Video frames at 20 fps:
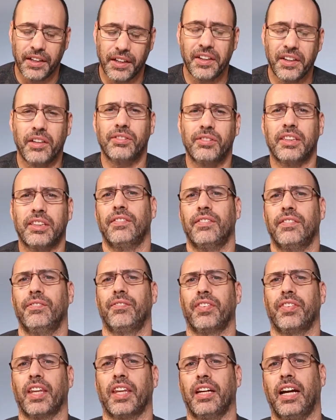I have
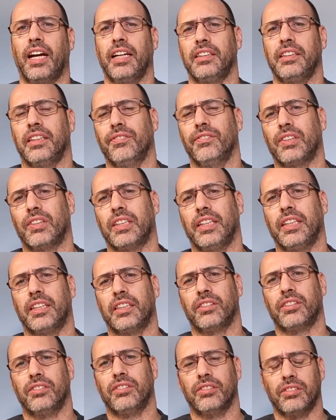some items
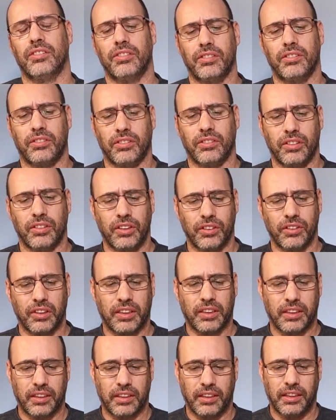there to
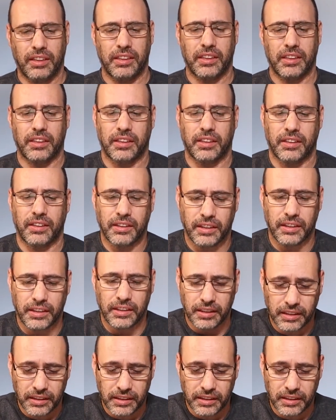use this